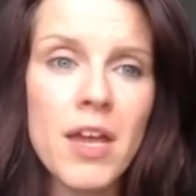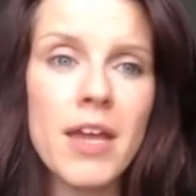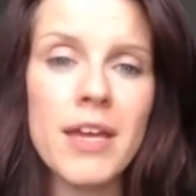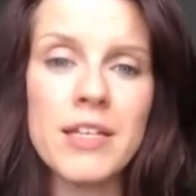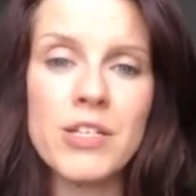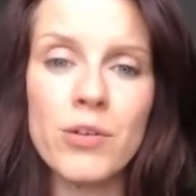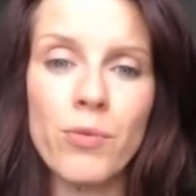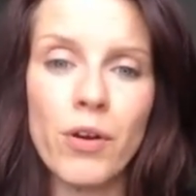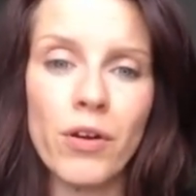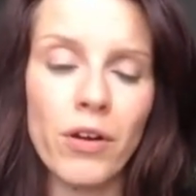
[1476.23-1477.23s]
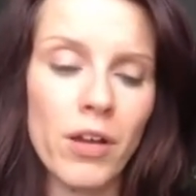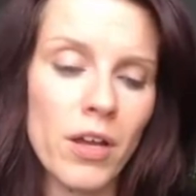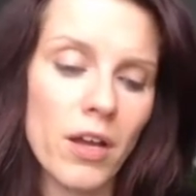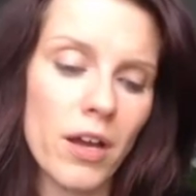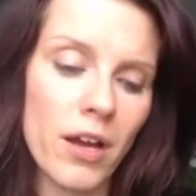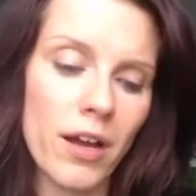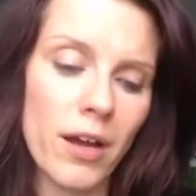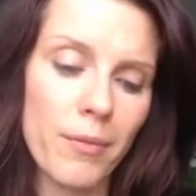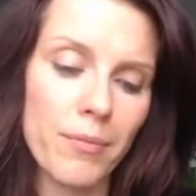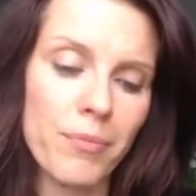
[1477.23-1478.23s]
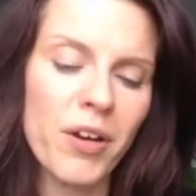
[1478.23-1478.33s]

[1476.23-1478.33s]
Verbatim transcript: and you will um,